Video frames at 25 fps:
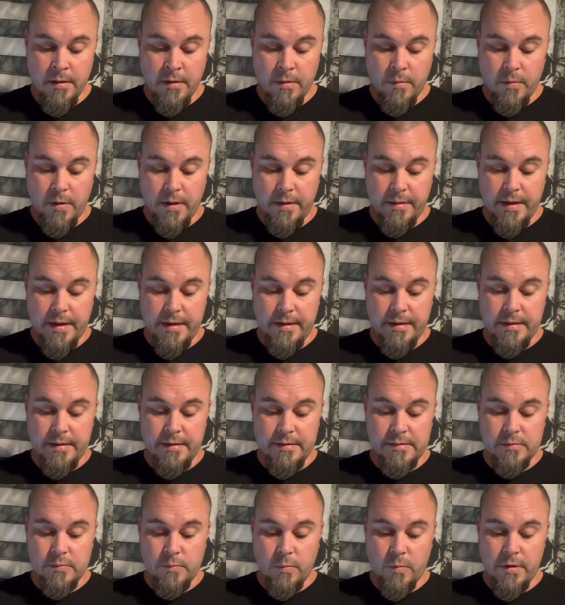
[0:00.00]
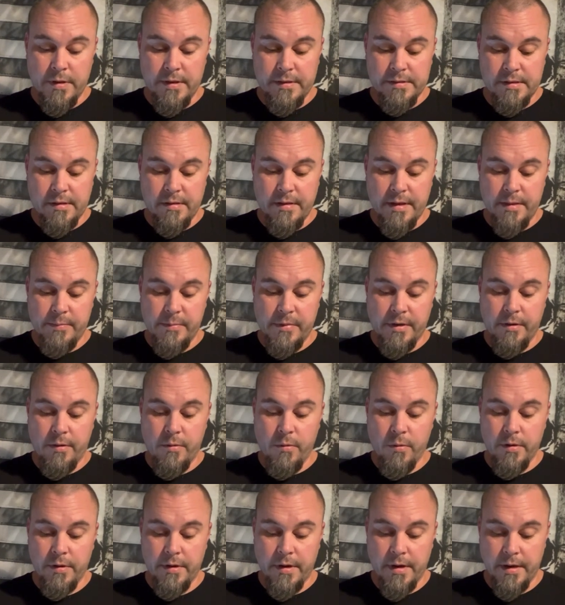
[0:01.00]
While that is what is claimed in
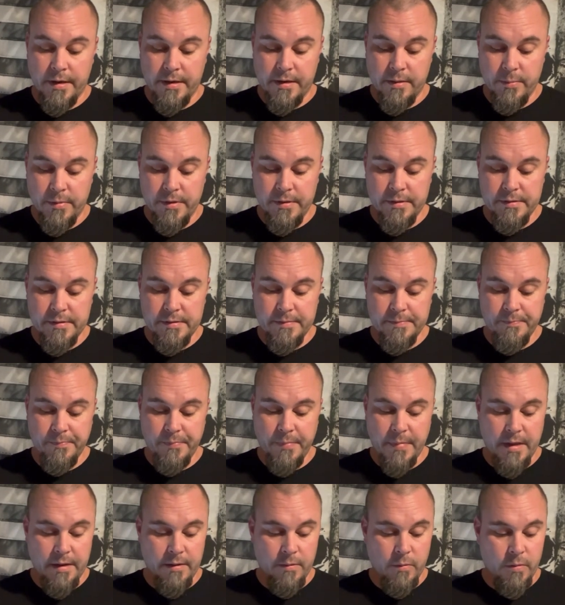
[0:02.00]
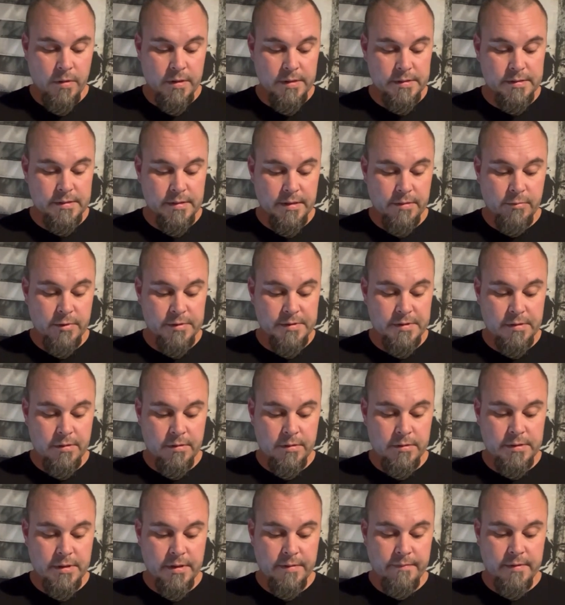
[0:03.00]
court documents, it was the
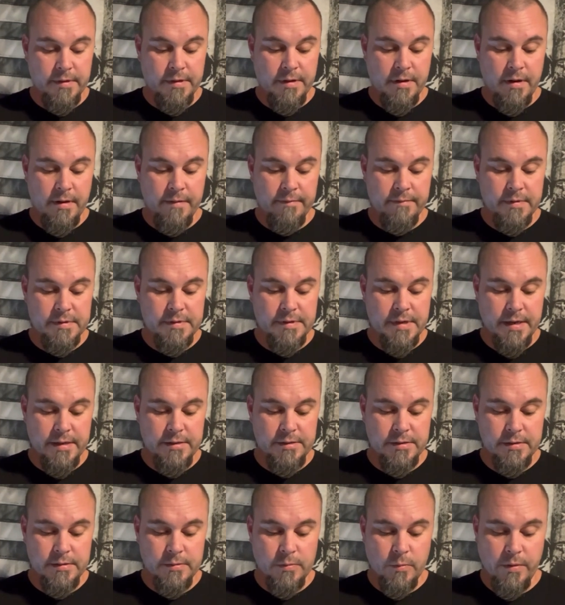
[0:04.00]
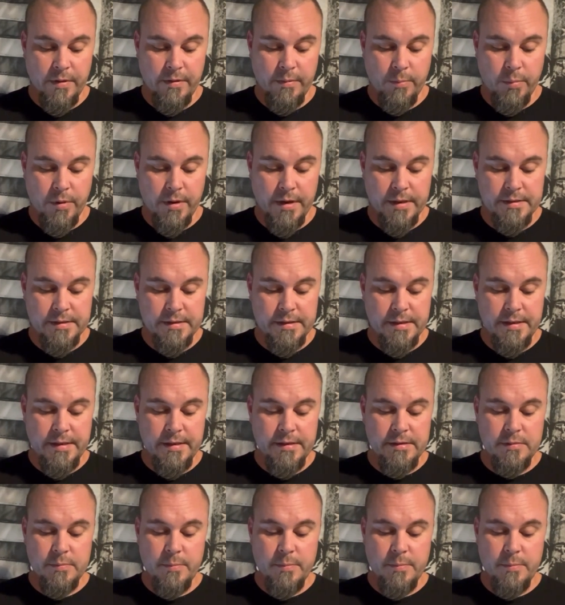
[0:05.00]
result of a conversation with Prestige